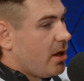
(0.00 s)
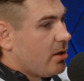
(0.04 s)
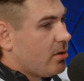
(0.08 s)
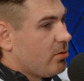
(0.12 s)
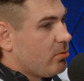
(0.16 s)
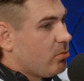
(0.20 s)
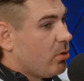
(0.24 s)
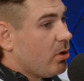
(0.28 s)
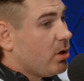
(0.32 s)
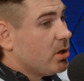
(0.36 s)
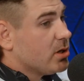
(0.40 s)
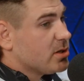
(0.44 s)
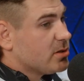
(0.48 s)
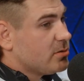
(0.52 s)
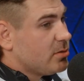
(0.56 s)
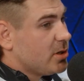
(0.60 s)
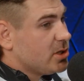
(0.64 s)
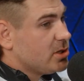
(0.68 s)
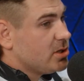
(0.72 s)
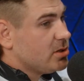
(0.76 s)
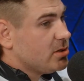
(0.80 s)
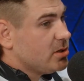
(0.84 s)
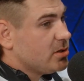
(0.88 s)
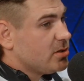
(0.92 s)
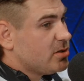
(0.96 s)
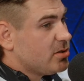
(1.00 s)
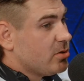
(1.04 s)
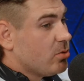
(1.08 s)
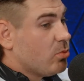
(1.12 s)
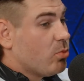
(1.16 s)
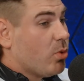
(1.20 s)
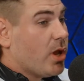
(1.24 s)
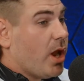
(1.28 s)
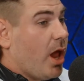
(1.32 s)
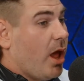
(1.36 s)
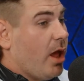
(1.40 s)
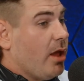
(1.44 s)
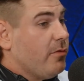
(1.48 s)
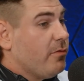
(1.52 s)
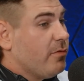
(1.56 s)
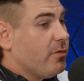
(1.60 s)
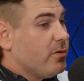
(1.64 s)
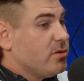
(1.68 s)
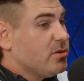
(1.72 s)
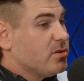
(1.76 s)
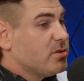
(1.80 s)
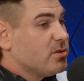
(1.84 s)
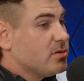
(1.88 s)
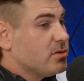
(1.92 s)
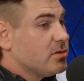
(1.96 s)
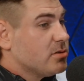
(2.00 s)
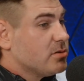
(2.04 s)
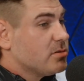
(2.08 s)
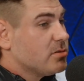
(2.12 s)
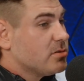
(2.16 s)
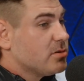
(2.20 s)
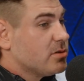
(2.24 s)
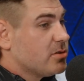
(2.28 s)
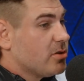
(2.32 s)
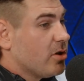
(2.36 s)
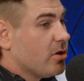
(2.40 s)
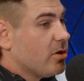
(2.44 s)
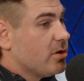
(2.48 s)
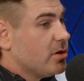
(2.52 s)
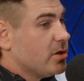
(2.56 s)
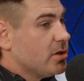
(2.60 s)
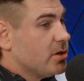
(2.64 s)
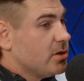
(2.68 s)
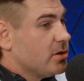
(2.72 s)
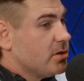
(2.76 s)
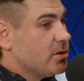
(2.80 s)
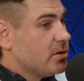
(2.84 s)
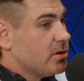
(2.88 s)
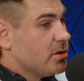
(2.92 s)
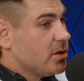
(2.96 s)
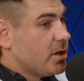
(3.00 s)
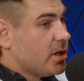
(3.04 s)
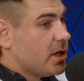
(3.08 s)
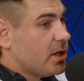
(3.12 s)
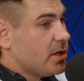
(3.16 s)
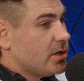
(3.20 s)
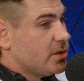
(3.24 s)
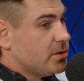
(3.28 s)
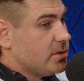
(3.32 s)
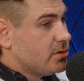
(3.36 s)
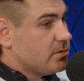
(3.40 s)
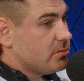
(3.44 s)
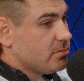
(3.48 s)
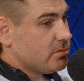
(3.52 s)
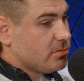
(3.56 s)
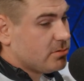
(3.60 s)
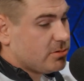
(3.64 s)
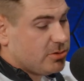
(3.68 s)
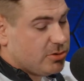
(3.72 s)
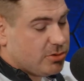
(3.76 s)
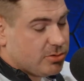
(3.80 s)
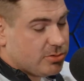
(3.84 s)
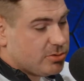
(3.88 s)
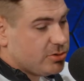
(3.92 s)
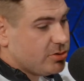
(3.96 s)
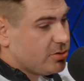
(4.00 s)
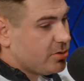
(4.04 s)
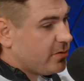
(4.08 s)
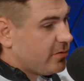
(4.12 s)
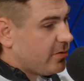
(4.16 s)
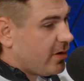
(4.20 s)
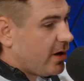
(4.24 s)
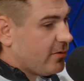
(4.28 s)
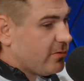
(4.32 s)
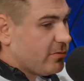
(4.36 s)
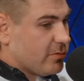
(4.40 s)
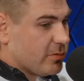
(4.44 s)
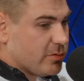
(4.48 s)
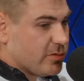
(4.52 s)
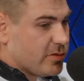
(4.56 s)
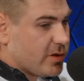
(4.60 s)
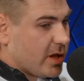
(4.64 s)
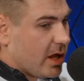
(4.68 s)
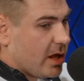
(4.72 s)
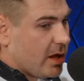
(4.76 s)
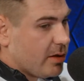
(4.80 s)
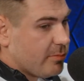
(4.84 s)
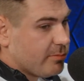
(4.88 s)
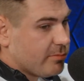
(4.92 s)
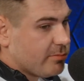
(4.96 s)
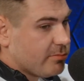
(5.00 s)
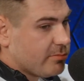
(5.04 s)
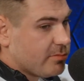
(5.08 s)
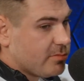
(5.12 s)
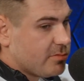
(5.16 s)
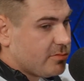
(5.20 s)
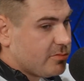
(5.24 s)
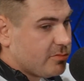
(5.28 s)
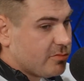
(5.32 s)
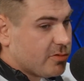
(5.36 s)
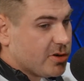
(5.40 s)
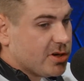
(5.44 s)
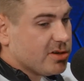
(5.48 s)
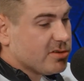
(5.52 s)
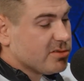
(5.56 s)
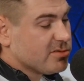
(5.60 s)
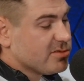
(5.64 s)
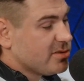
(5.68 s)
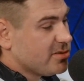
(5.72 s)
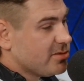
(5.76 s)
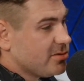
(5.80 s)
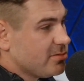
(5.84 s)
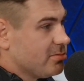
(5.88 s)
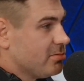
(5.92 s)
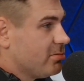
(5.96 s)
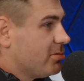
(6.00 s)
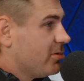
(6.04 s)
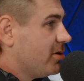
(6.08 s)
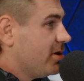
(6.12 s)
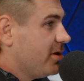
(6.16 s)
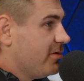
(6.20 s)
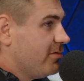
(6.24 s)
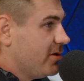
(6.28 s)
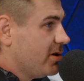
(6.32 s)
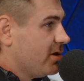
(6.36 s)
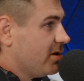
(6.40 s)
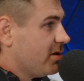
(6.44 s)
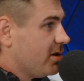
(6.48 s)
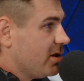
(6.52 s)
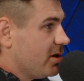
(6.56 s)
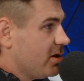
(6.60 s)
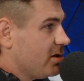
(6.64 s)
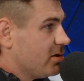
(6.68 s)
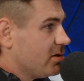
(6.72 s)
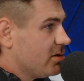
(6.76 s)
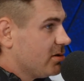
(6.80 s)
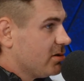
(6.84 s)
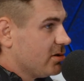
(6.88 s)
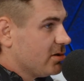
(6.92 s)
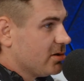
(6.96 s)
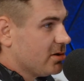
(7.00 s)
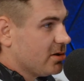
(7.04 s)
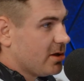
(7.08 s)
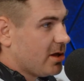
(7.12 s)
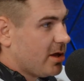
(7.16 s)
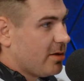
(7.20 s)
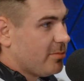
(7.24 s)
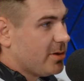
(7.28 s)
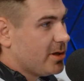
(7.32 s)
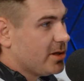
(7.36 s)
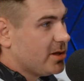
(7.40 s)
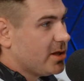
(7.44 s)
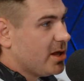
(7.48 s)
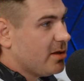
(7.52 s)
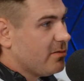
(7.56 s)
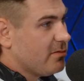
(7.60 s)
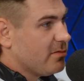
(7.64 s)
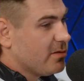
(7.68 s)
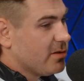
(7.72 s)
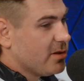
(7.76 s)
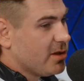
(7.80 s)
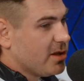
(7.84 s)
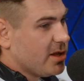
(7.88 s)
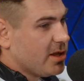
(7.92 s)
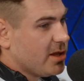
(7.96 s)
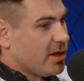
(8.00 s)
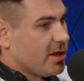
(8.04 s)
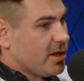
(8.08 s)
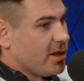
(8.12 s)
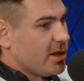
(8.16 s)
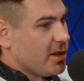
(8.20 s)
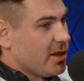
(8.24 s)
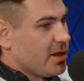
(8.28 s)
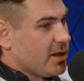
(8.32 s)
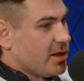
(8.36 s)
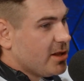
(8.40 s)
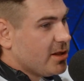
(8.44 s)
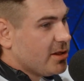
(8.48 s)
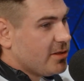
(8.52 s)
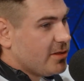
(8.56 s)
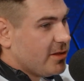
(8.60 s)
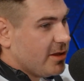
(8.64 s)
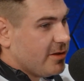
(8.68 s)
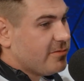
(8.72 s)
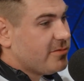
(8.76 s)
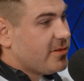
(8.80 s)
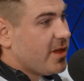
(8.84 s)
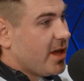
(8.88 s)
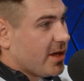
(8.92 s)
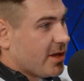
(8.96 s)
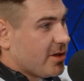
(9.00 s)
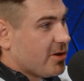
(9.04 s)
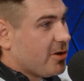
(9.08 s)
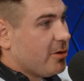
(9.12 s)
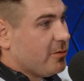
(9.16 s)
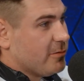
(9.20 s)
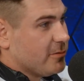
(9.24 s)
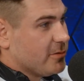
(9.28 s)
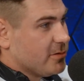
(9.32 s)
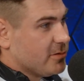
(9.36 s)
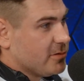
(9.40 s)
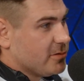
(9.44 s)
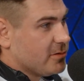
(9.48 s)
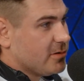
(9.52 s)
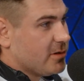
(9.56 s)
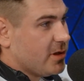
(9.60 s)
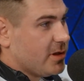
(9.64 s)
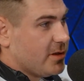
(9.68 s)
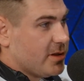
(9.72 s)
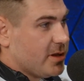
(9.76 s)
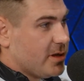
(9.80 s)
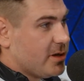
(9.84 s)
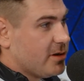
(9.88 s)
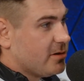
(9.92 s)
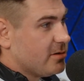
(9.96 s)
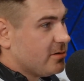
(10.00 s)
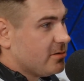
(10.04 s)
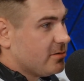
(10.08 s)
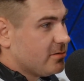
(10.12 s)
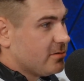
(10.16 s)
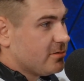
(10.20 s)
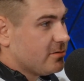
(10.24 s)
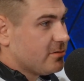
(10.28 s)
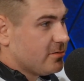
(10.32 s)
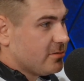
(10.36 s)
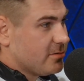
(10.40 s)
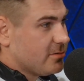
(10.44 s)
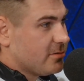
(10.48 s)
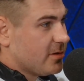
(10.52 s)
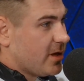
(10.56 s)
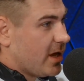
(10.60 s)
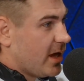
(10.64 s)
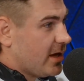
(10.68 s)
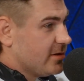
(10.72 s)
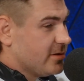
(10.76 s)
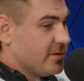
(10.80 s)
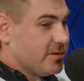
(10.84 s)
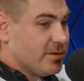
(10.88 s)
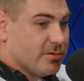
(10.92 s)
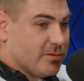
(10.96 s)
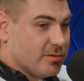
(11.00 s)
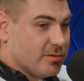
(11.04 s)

Well, especially so when I first started uh, doing Unify full time, reels weren't even a thing. I mean, they've they've taken over and they're as you